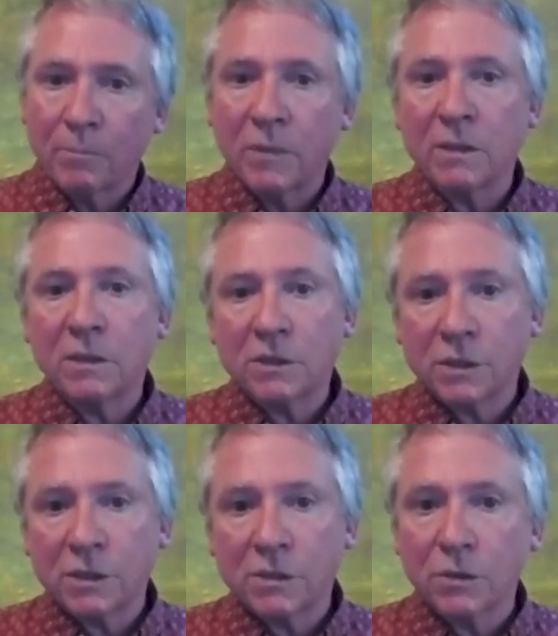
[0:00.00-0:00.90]

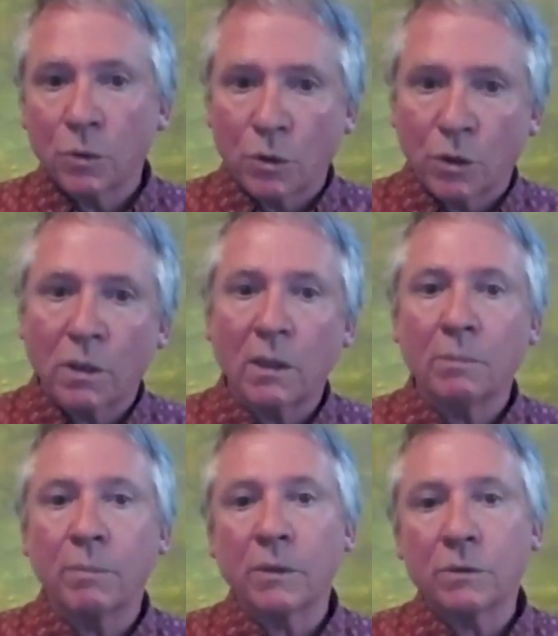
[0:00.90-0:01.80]
indigenous lore
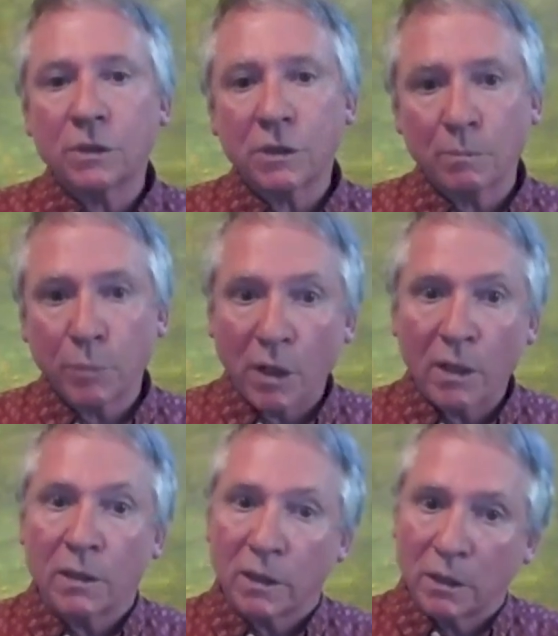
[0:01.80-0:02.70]
about
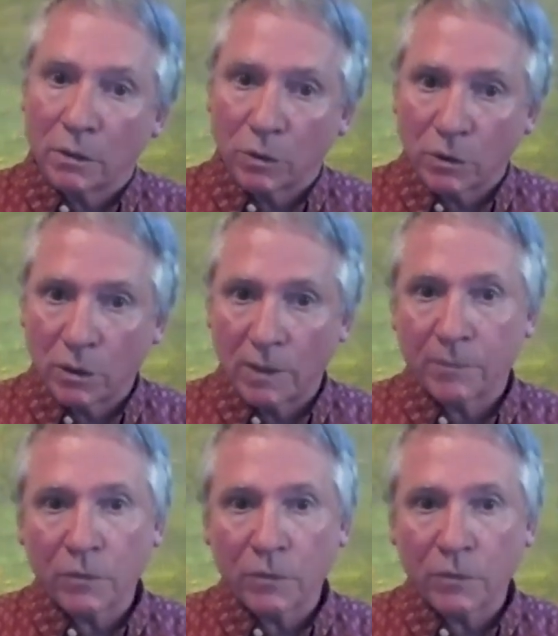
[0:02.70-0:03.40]
botany or